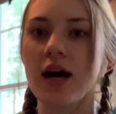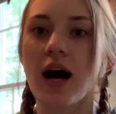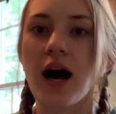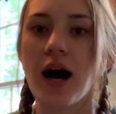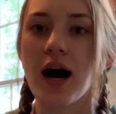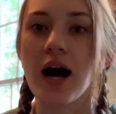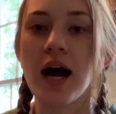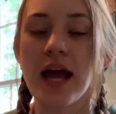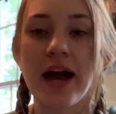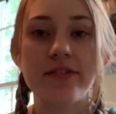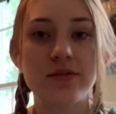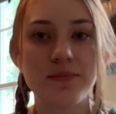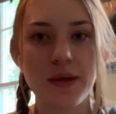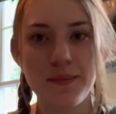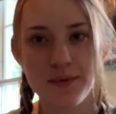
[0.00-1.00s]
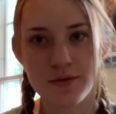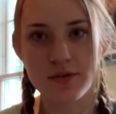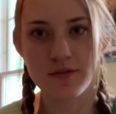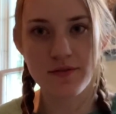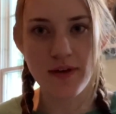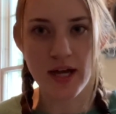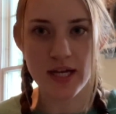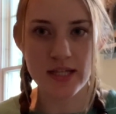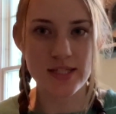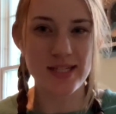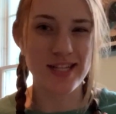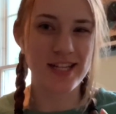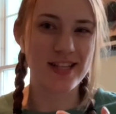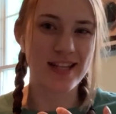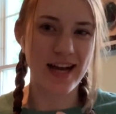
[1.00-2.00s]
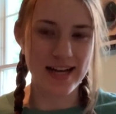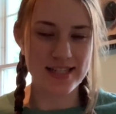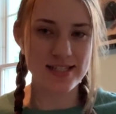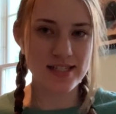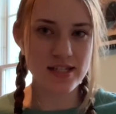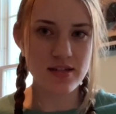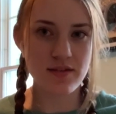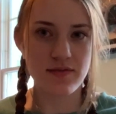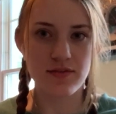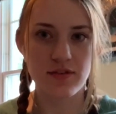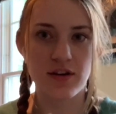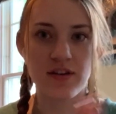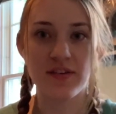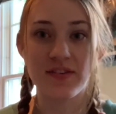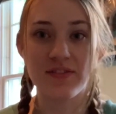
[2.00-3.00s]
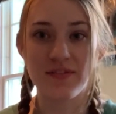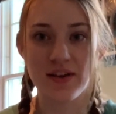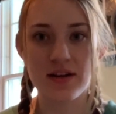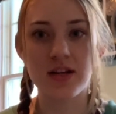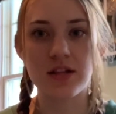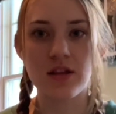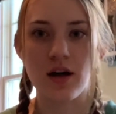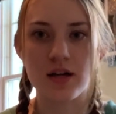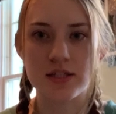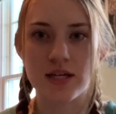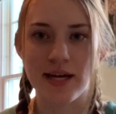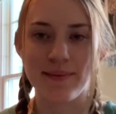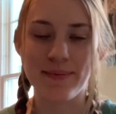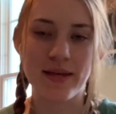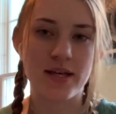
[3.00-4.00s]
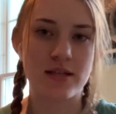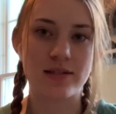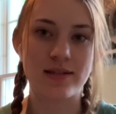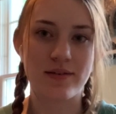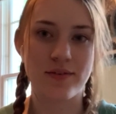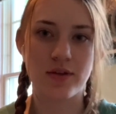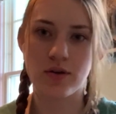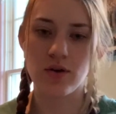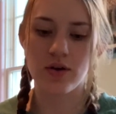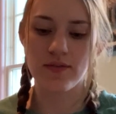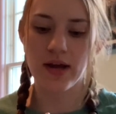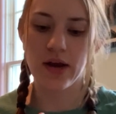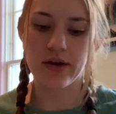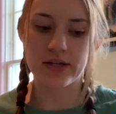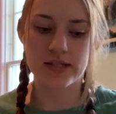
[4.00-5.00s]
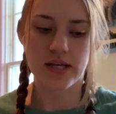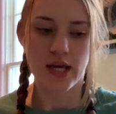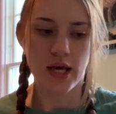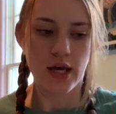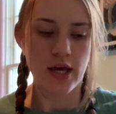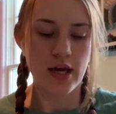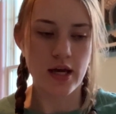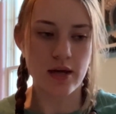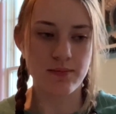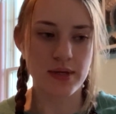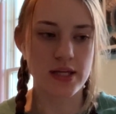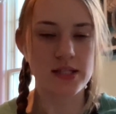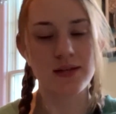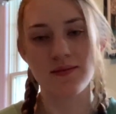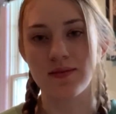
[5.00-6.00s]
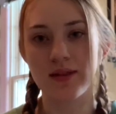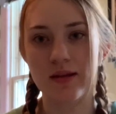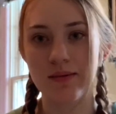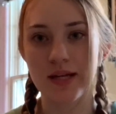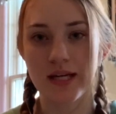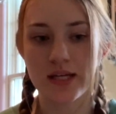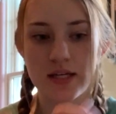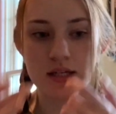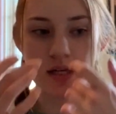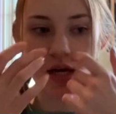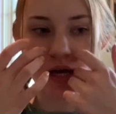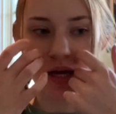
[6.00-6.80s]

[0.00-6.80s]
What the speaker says: I haven't been able to find elastic for a very long time because of the coronavirus and because of limited